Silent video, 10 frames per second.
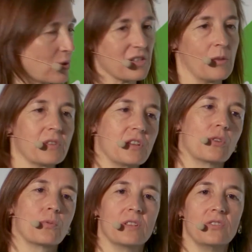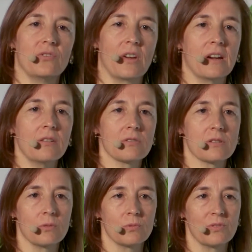was something already there.
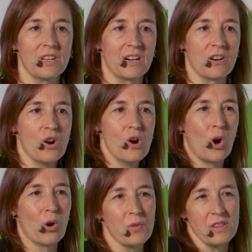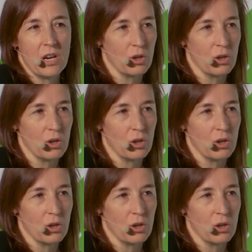So there are already